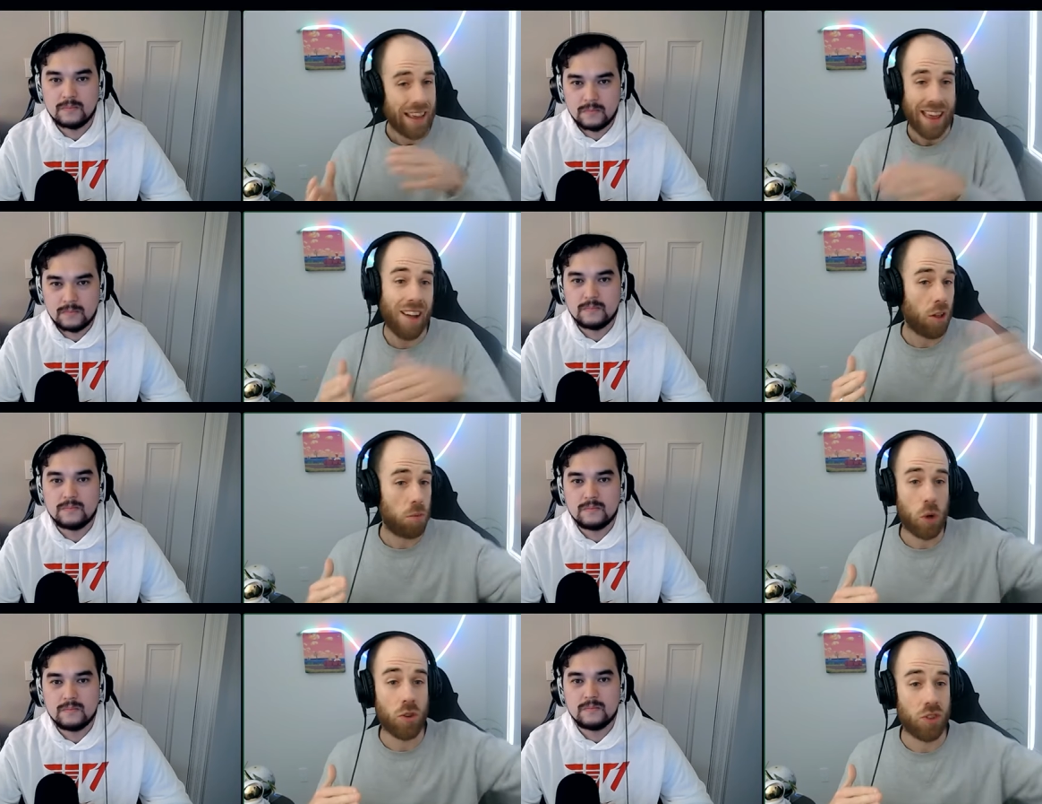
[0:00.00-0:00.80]
Speaker 1: Ellim
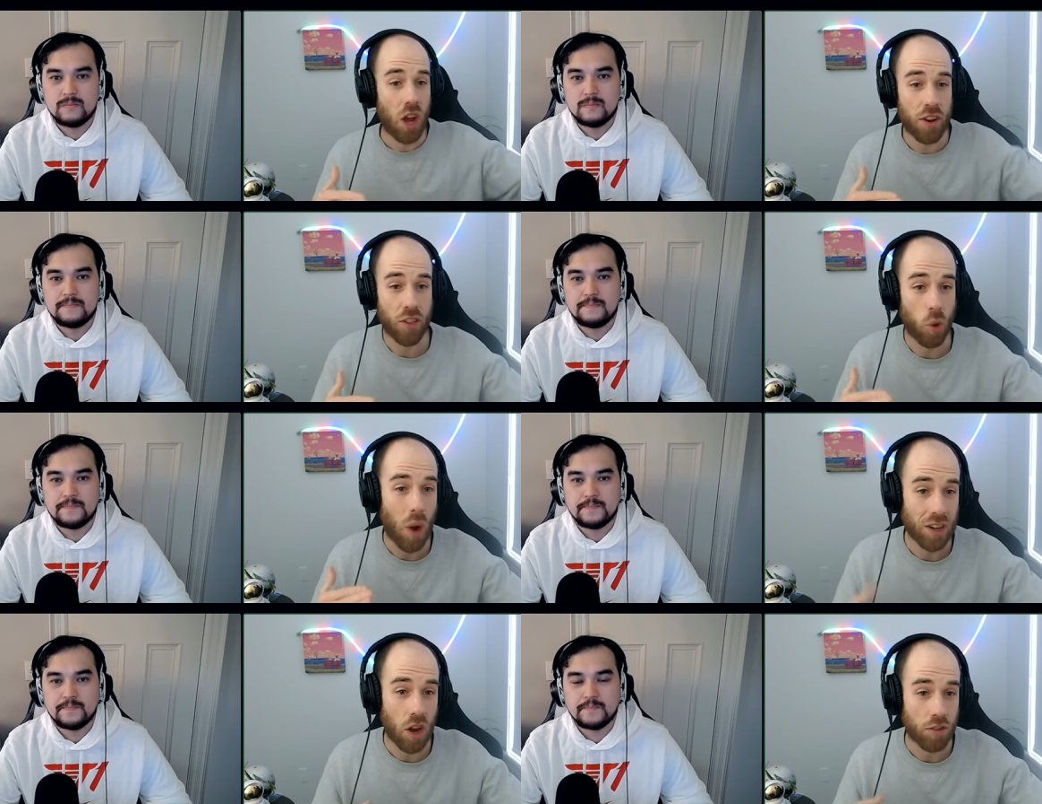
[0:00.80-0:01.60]
goes on to the
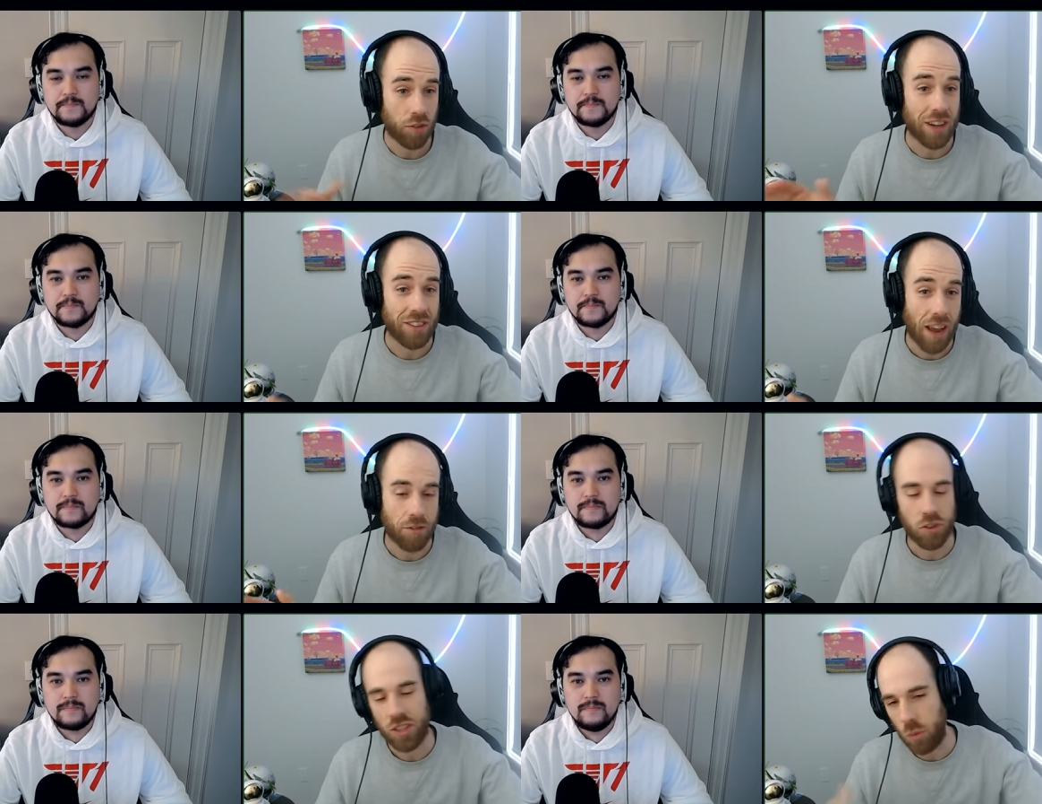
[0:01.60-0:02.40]
Kwangdong Freecs
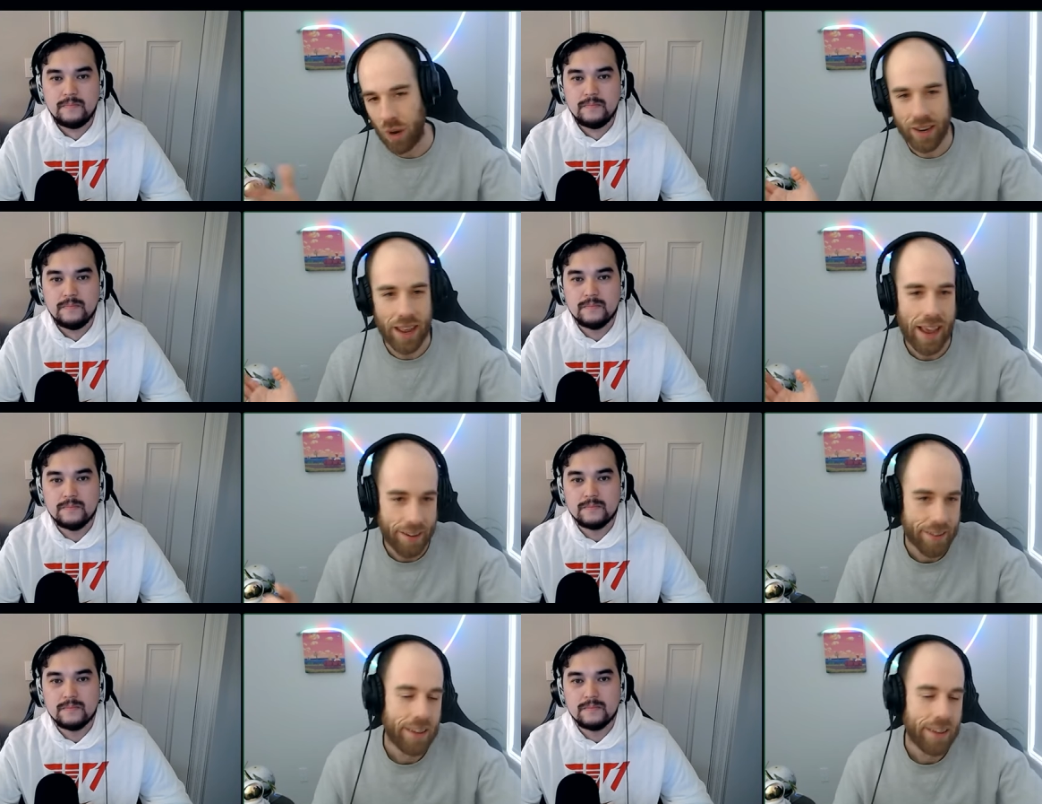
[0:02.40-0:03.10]
after T1 and